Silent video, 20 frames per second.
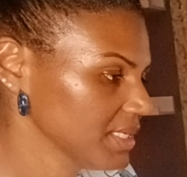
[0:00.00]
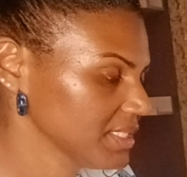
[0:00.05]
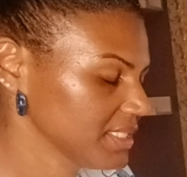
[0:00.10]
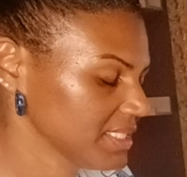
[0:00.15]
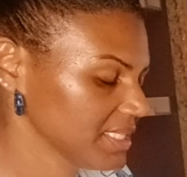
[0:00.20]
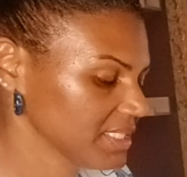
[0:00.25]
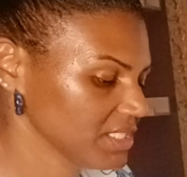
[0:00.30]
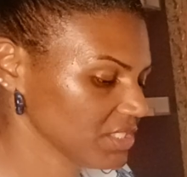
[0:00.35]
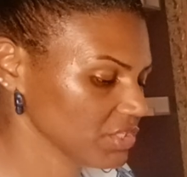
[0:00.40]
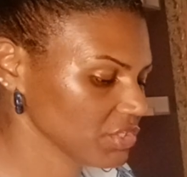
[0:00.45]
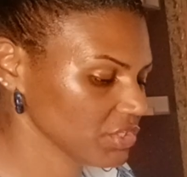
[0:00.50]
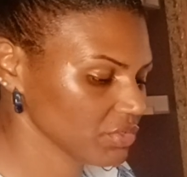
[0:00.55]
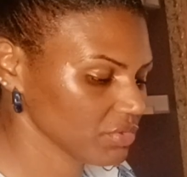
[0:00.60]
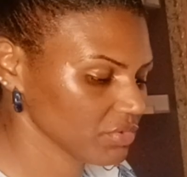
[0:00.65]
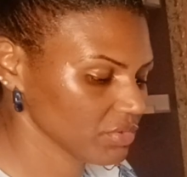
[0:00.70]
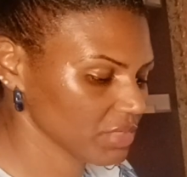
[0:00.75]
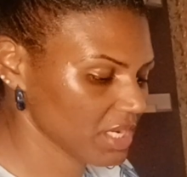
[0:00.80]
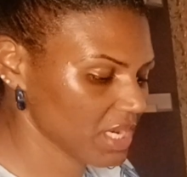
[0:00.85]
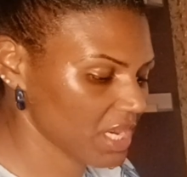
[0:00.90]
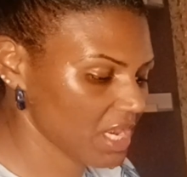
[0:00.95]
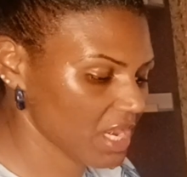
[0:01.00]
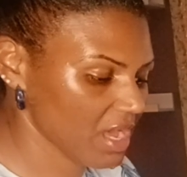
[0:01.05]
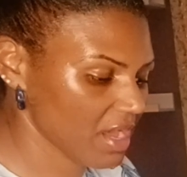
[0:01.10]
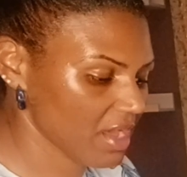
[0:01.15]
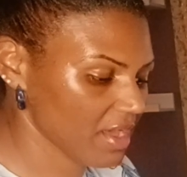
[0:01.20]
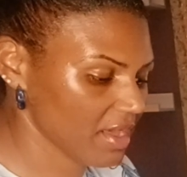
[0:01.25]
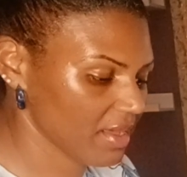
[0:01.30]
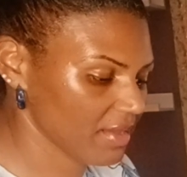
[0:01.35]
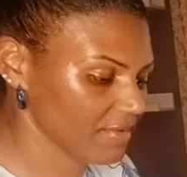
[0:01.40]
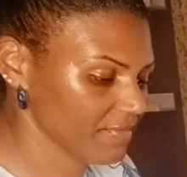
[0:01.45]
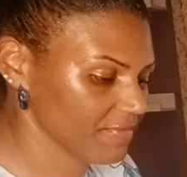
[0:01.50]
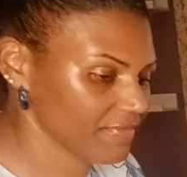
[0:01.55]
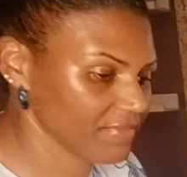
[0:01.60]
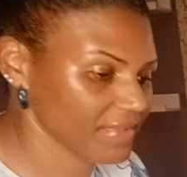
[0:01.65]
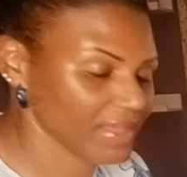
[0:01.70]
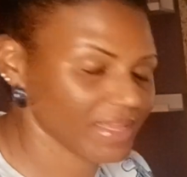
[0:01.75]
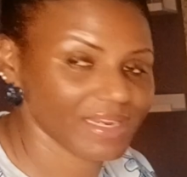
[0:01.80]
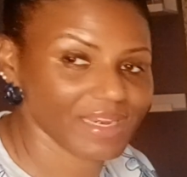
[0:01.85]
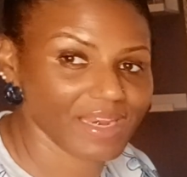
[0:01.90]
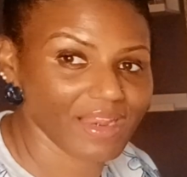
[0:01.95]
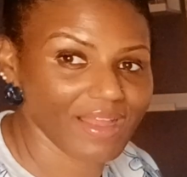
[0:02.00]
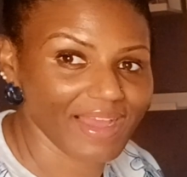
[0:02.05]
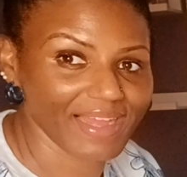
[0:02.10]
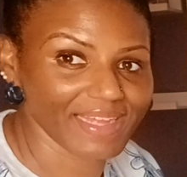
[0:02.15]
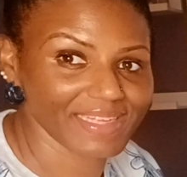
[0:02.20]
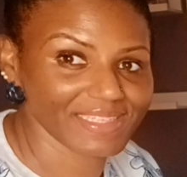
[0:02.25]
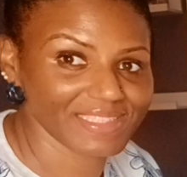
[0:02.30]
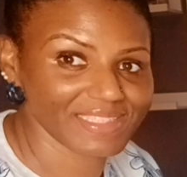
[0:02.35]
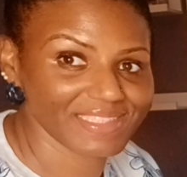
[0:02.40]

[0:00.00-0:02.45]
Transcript: Sending you love and light.